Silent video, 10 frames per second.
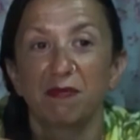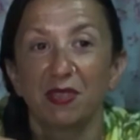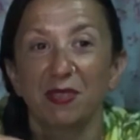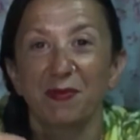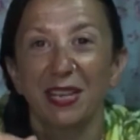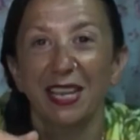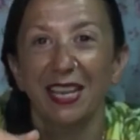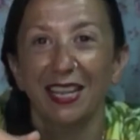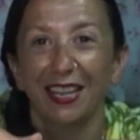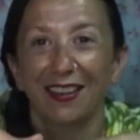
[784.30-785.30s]

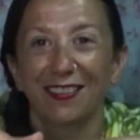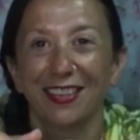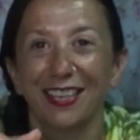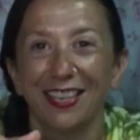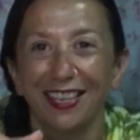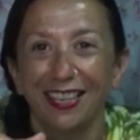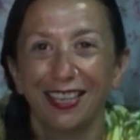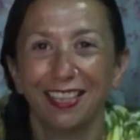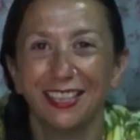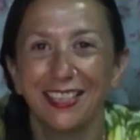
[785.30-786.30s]
properly. There it
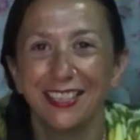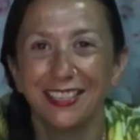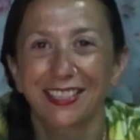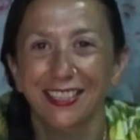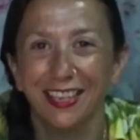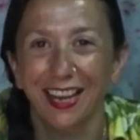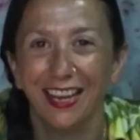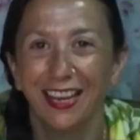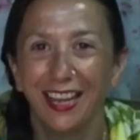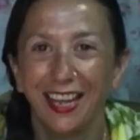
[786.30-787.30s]
is. Okay.
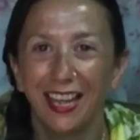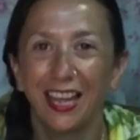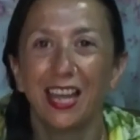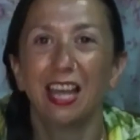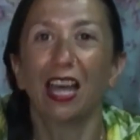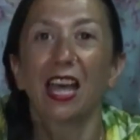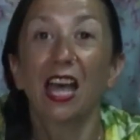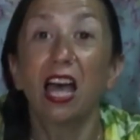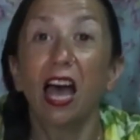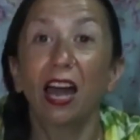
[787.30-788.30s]

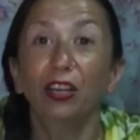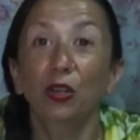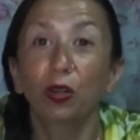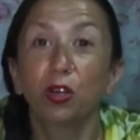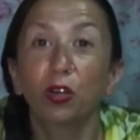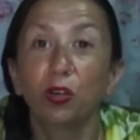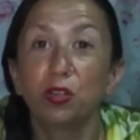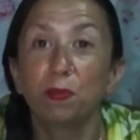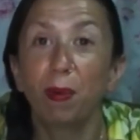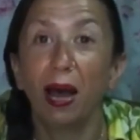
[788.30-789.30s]
And you
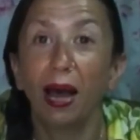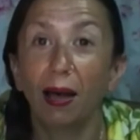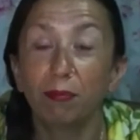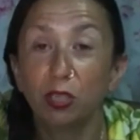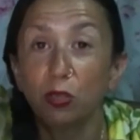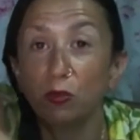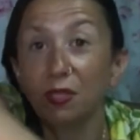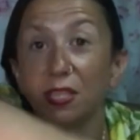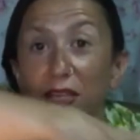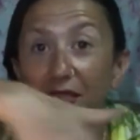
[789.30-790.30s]
could perhaps use
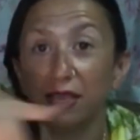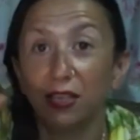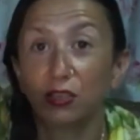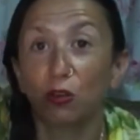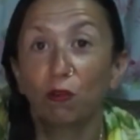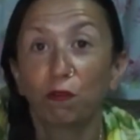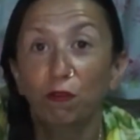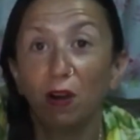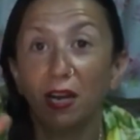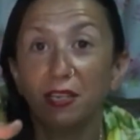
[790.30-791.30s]
this as your
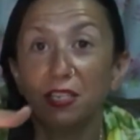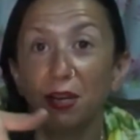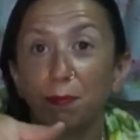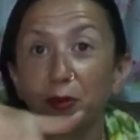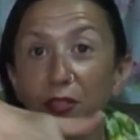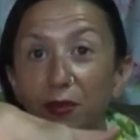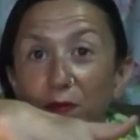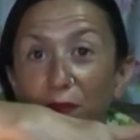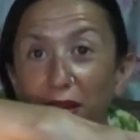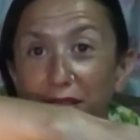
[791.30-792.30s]
front and put some
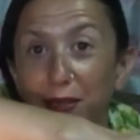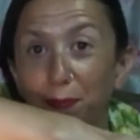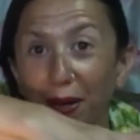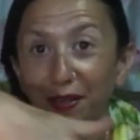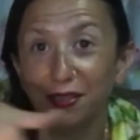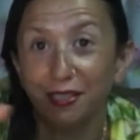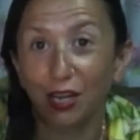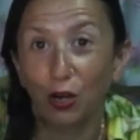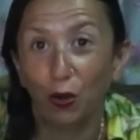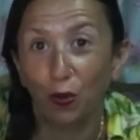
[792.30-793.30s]
fancy buttons
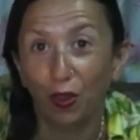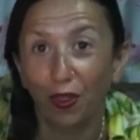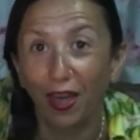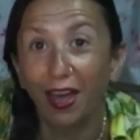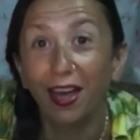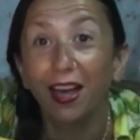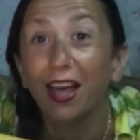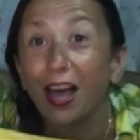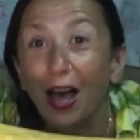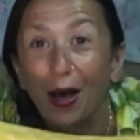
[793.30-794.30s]
along there.
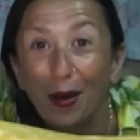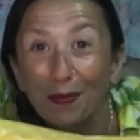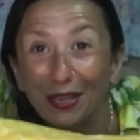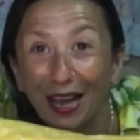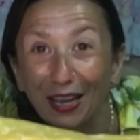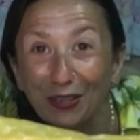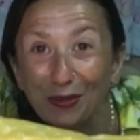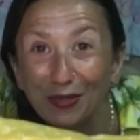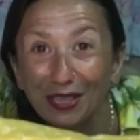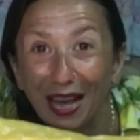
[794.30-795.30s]
Yeah,
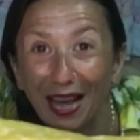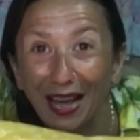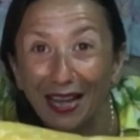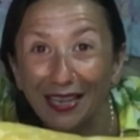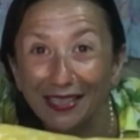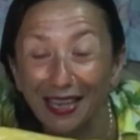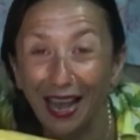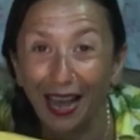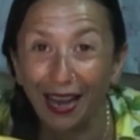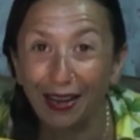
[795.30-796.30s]
use that as
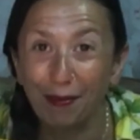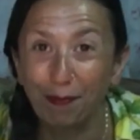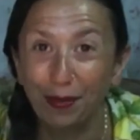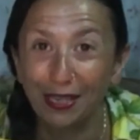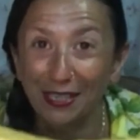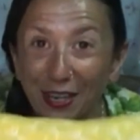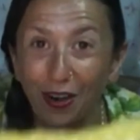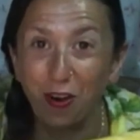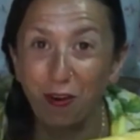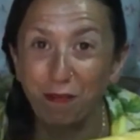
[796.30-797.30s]
a bit
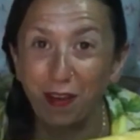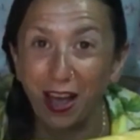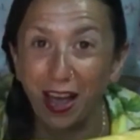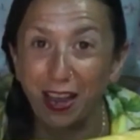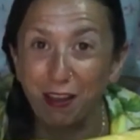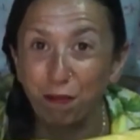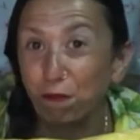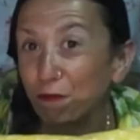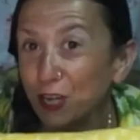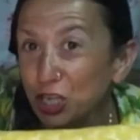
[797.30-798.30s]
of a
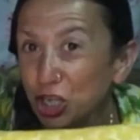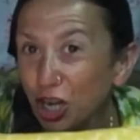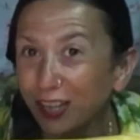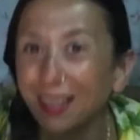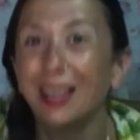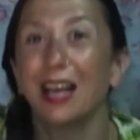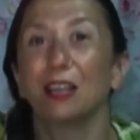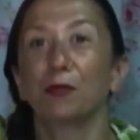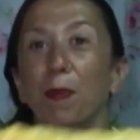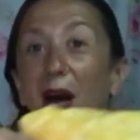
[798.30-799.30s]
feature
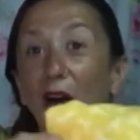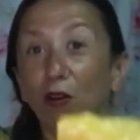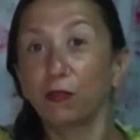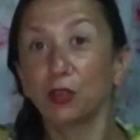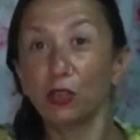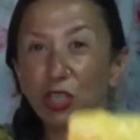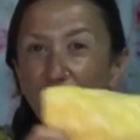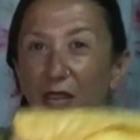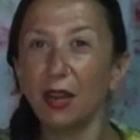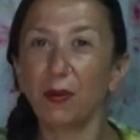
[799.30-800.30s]
as part of the
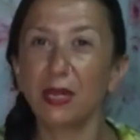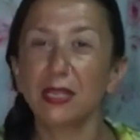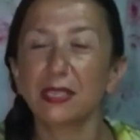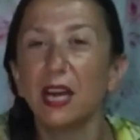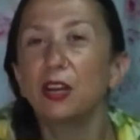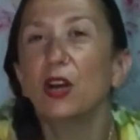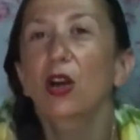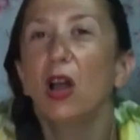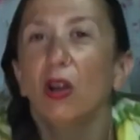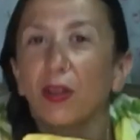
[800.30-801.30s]
cushion. There is, I know
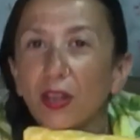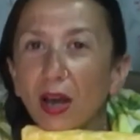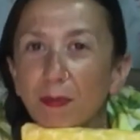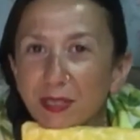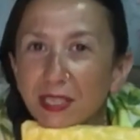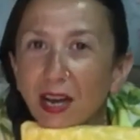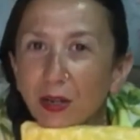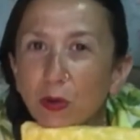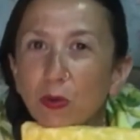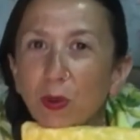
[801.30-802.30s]
a lot of the
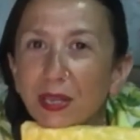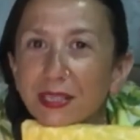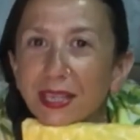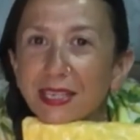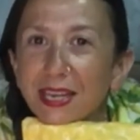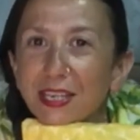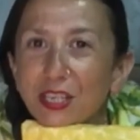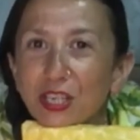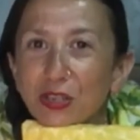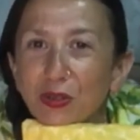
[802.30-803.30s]
upcycled ones, they tend
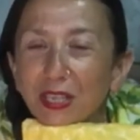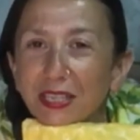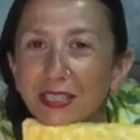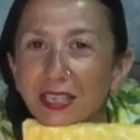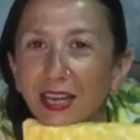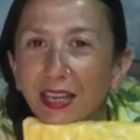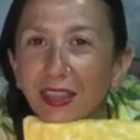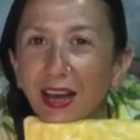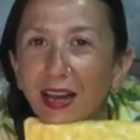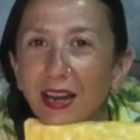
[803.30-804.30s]
to do things like
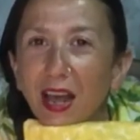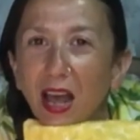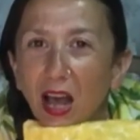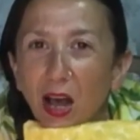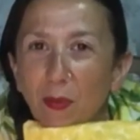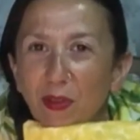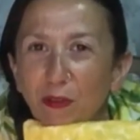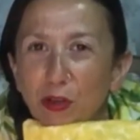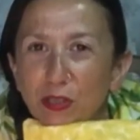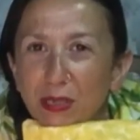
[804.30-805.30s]
that. If
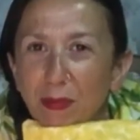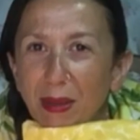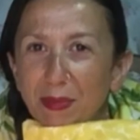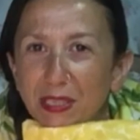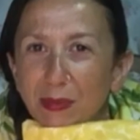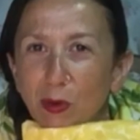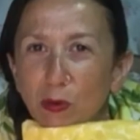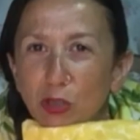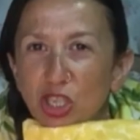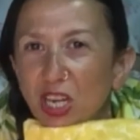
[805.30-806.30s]
you're using maybe some
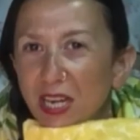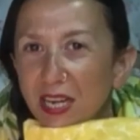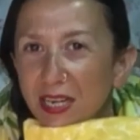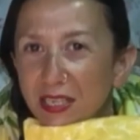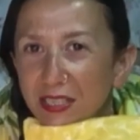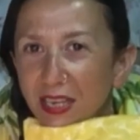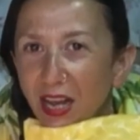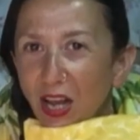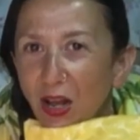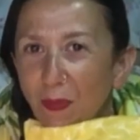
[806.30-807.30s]
old jeans,
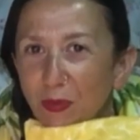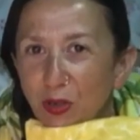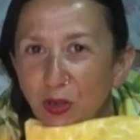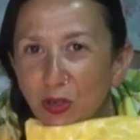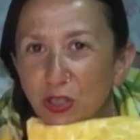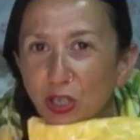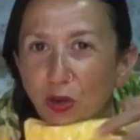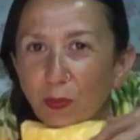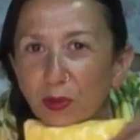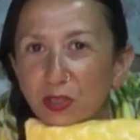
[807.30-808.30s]
you could, you know,
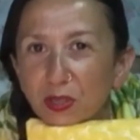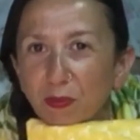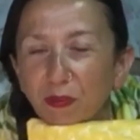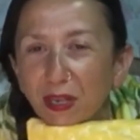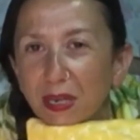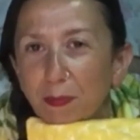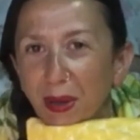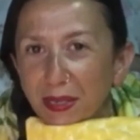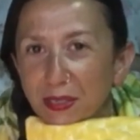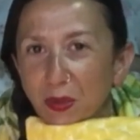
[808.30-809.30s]
put some funky
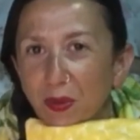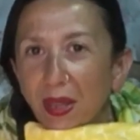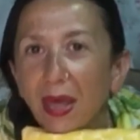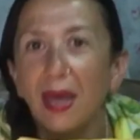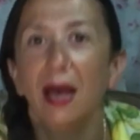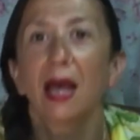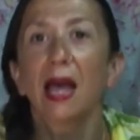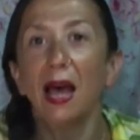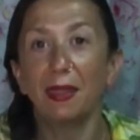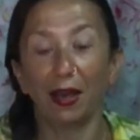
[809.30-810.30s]
buttons on there,
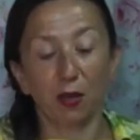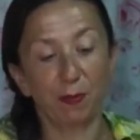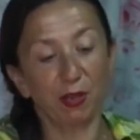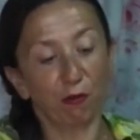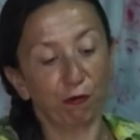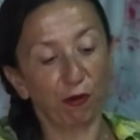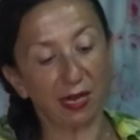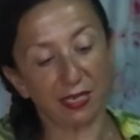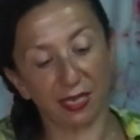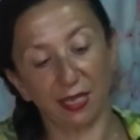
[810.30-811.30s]
and that could be your
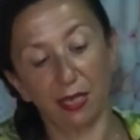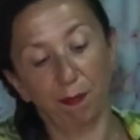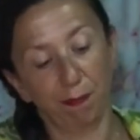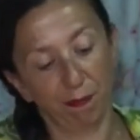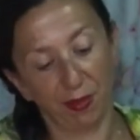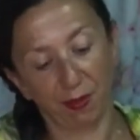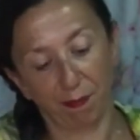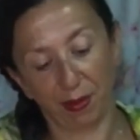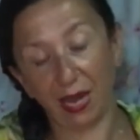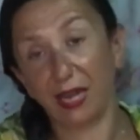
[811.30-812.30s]
front, and then the
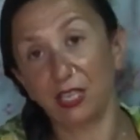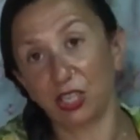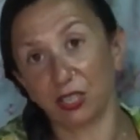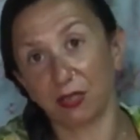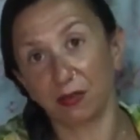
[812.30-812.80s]
plain, just